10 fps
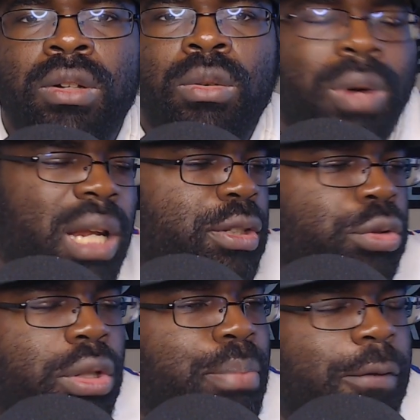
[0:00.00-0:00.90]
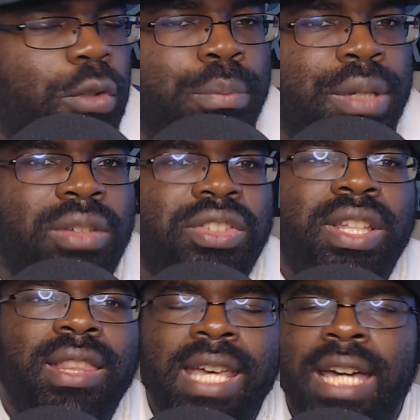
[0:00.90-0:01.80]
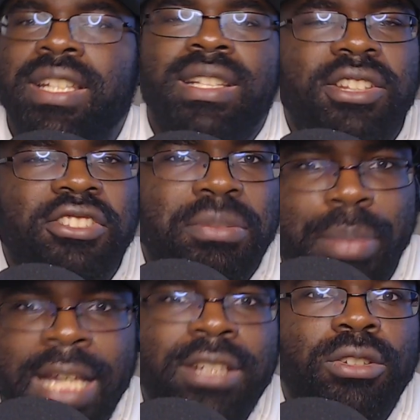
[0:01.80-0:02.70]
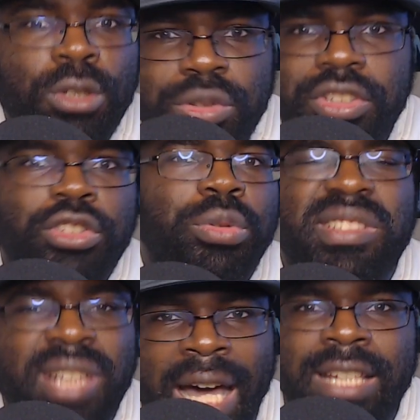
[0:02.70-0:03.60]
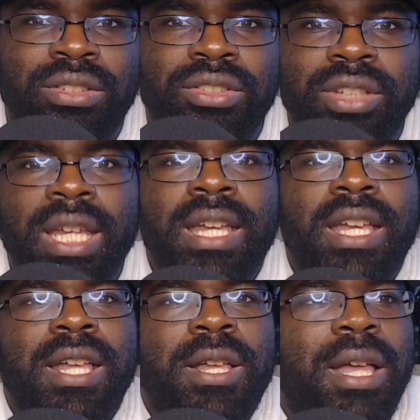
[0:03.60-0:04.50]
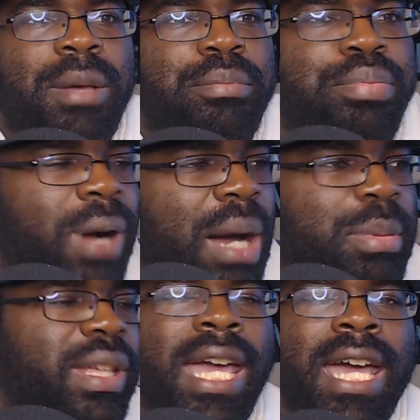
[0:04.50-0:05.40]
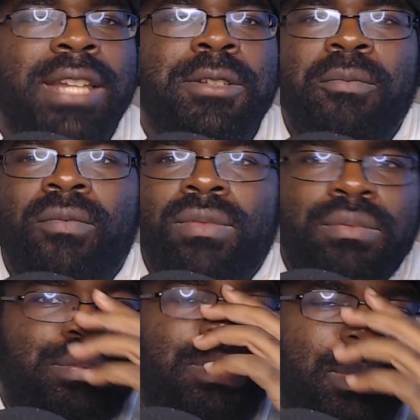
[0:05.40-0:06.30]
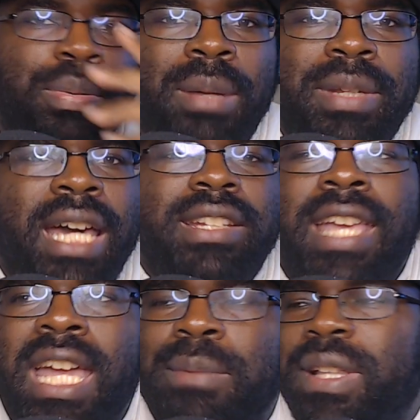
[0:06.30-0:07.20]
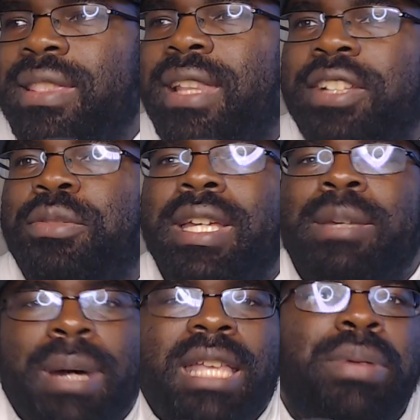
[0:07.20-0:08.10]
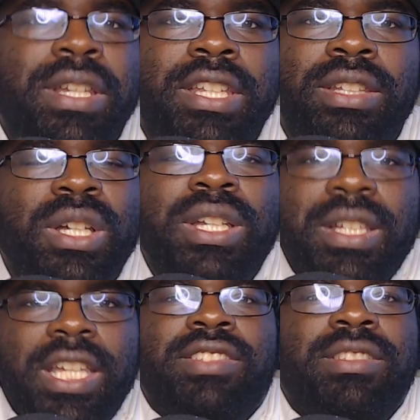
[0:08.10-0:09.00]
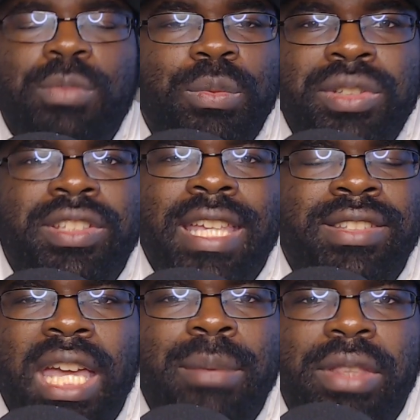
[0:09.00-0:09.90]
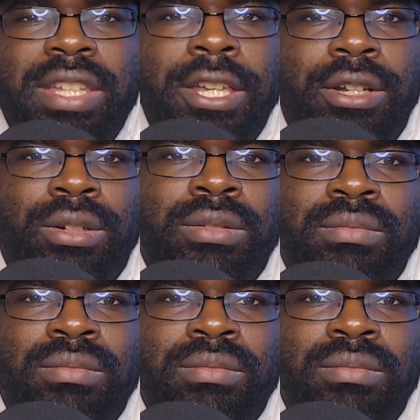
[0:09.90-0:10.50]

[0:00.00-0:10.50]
What happened to the Buffalo Bills that, despite losing to the Titans, probably had a game that, in my opinion, is game of the year?